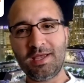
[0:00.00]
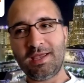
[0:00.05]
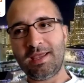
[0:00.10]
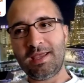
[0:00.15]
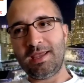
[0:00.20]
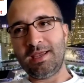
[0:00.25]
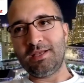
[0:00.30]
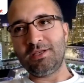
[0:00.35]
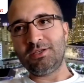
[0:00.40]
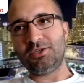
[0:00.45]

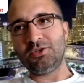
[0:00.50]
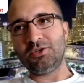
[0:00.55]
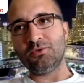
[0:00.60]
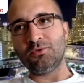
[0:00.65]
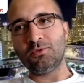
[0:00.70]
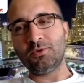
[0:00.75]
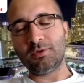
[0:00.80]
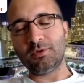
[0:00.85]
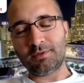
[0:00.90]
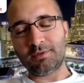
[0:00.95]
and
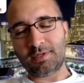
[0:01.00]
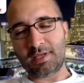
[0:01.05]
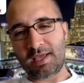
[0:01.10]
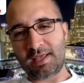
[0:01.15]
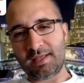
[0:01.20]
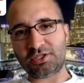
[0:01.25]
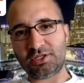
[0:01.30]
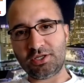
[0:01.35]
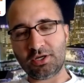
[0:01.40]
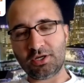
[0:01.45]
you
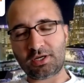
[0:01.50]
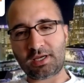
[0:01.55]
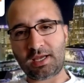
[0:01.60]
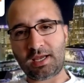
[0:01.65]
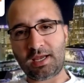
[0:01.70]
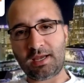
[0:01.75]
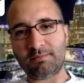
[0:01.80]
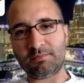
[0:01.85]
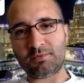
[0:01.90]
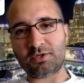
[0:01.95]
then here
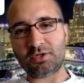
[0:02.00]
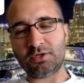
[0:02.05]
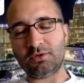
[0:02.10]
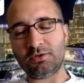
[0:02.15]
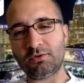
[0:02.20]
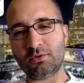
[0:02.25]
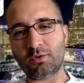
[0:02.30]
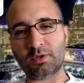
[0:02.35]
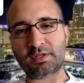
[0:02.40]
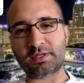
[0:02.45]
came to
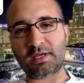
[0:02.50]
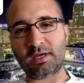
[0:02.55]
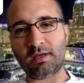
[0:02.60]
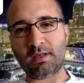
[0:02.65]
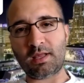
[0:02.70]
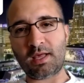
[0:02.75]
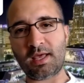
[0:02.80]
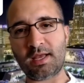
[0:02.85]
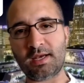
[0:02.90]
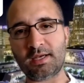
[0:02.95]
North
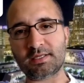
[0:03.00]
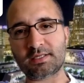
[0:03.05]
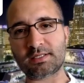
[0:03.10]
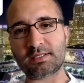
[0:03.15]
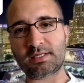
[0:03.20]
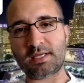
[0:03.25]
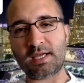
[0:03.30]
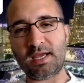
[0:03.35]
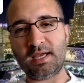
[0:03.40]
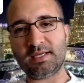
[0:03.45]
Carolina
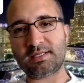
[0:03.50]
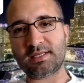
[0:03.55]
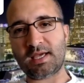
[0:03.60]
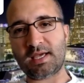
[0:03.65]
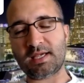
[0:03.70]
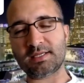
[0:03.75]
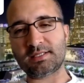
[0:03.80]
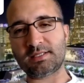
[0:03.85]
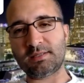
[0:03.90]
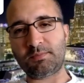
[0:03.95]
State
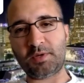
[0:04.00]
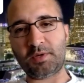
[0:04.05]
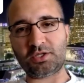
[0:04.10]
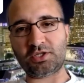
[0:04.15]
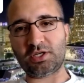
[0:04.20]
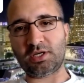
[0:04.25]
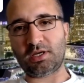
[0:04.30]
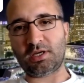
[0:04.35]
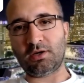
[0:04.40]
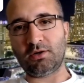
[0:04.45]
as the
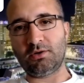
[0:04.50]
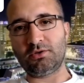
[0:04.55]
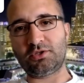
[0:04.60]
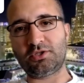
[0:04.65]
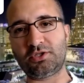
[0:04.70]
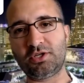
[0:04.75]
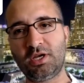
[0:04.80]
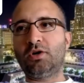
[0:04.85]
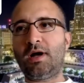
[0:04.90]
pitching coach.